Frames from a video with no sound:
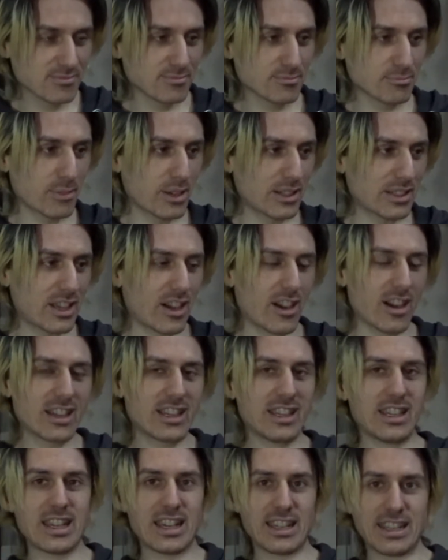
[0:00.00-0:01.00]
Bike that I
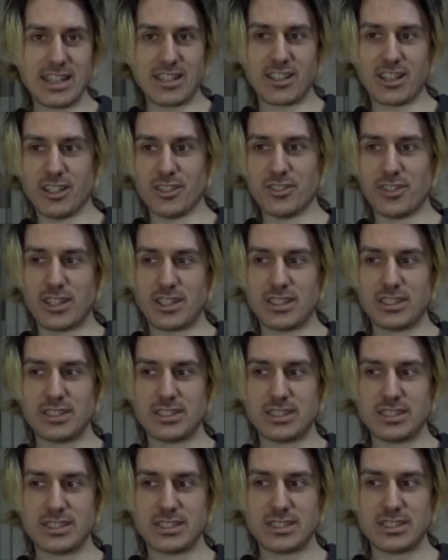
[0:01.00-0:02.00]
can get a leg over,
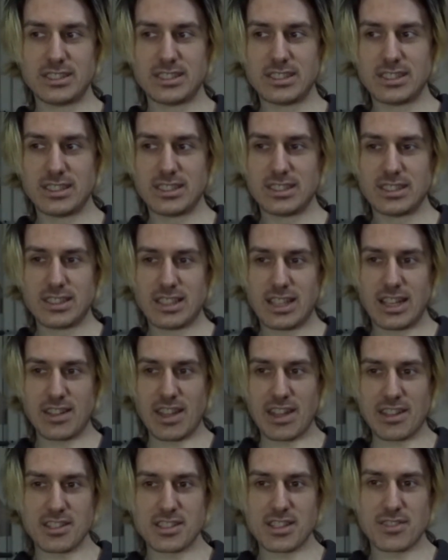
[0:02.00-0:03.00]
and
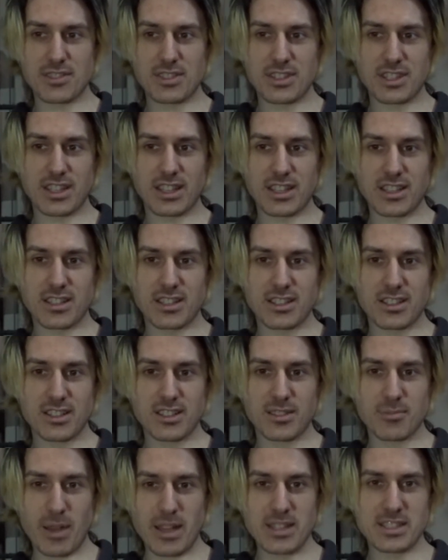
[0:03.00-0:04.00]
that does everything,
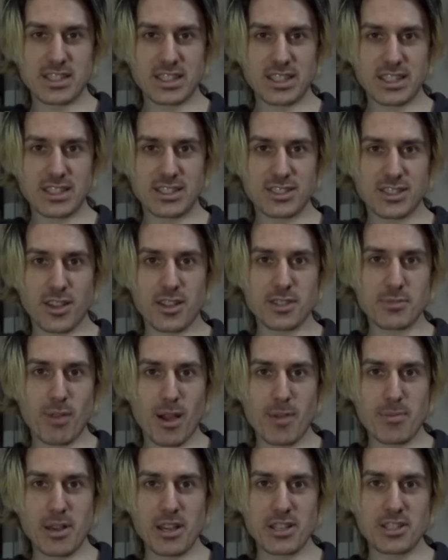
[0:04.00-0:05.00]
basically. So it's
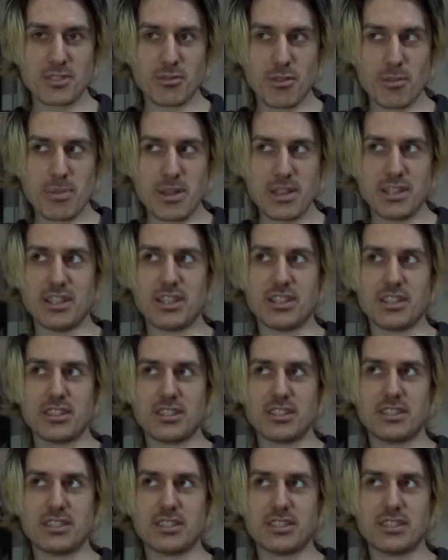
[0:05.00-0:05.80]
my personal opinion.